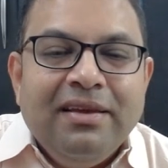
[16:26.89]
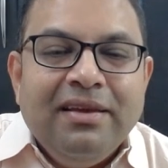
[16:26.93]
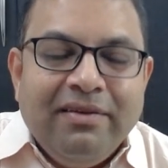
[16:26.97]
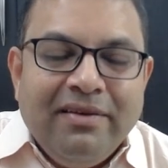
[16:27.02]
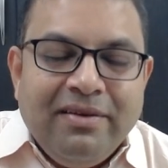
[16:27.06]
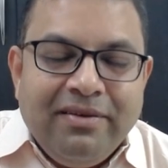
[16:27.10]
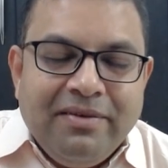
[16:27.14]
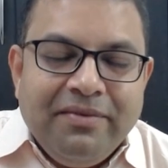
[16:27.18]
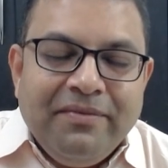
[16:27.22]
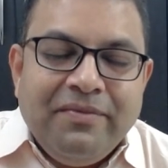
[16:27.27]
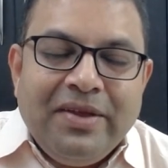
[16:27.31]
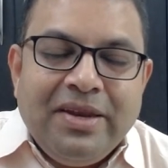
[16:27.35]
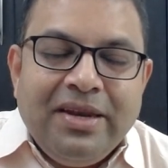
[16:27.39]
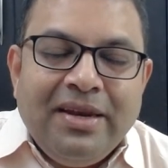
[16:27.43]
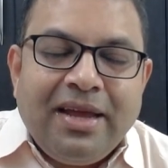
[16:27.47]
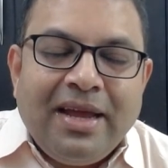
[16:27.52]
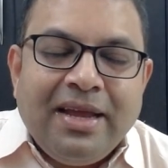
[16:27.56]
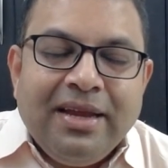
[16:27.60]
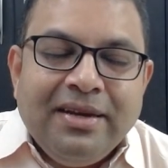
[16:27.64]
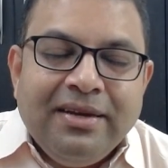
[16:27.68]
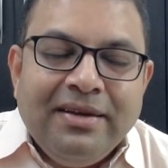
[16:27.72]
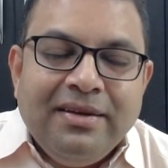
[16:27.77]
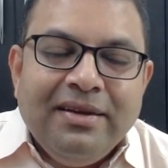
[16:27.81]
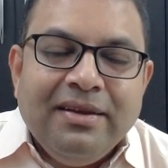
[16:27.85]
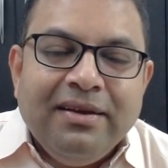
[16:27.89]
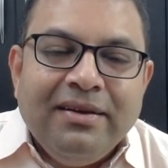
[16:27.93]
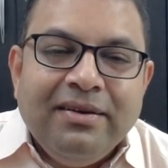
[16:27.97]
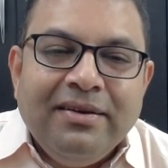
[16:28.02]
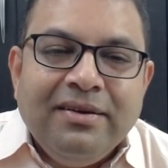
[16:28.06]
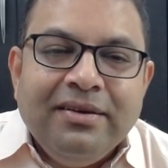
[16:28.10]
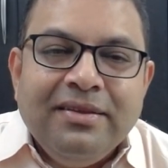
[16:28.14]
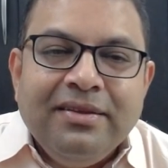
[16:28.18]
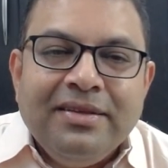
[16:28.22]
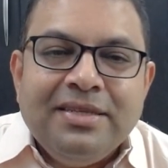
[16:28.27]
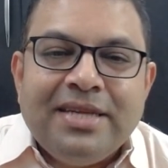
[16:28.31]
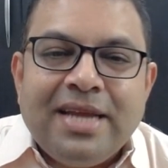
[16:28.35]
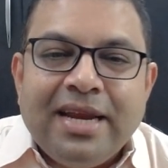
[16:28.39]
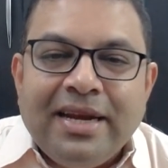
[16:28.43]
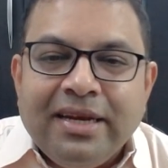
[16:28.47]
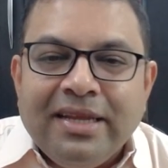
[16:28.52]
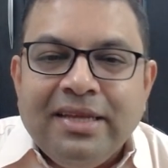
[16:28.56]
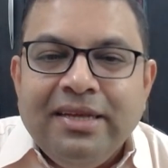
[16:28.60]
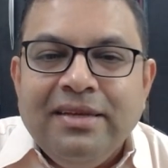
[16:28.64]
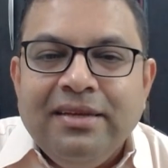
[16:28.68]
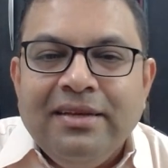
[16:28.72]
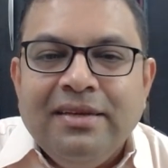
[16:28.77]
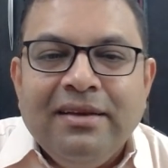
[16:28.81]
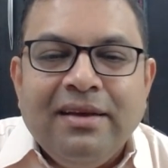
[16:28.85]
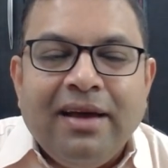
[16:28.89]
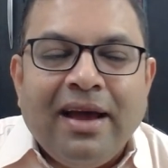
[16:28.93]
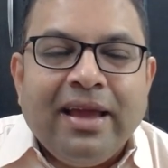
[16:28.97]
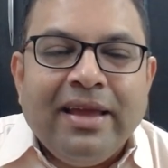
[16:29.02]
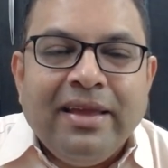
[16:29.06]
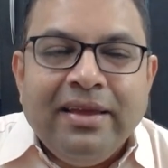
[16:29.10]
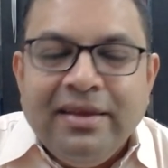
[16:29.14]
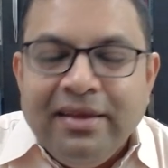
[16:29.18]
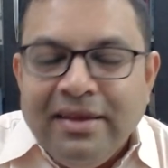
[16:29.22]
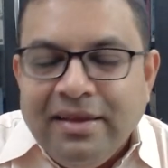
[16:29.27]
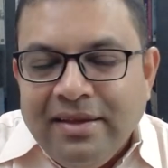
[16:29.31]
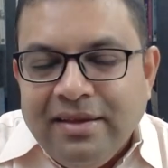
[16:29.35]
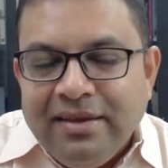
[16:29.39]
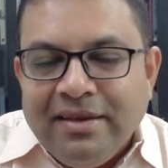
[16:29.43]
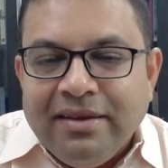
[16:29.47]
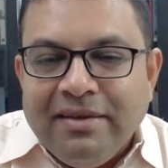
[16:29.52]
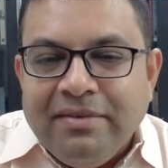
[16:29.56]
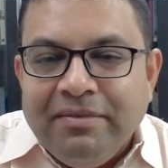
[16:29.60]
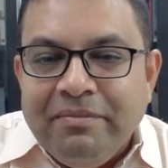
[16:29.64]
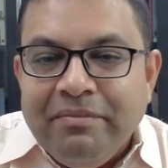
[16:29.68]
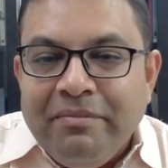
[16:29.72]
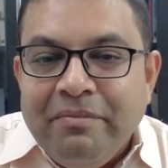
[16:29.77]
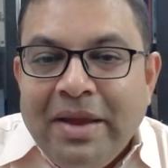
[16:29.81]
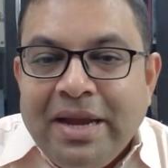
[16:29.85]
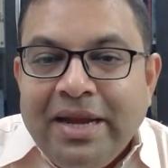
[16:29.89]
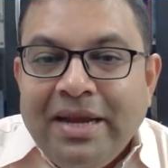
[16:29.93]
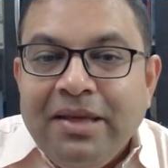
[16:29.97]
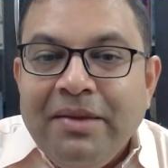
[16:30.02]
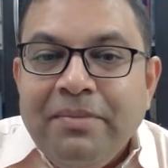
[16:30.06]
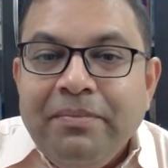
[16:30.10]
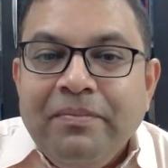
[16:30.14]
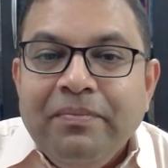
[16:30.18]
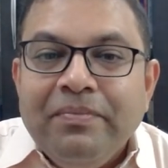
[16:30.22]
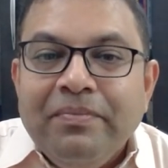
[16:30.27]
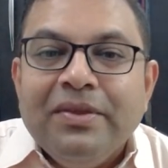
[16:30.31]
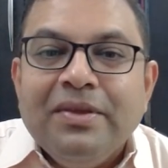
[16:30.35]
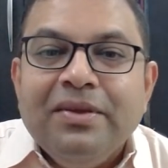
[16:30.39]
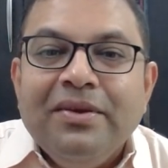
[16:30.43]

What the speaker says: when I heard the chanting, I met him